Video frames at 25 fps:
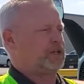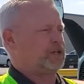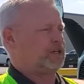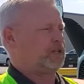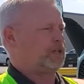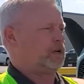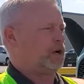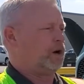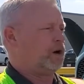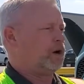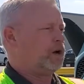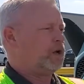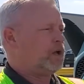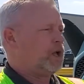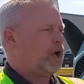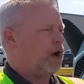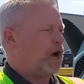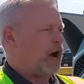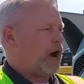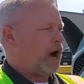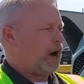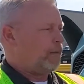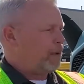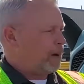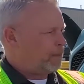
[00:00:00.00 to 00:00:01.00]
So
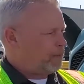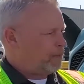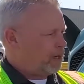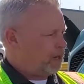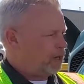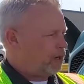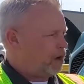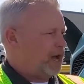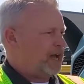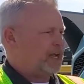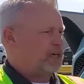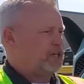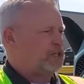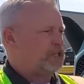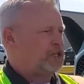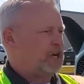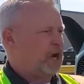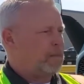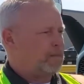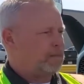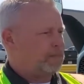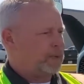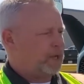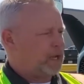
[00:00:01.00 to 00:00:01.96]
I'm going to go ahead and jump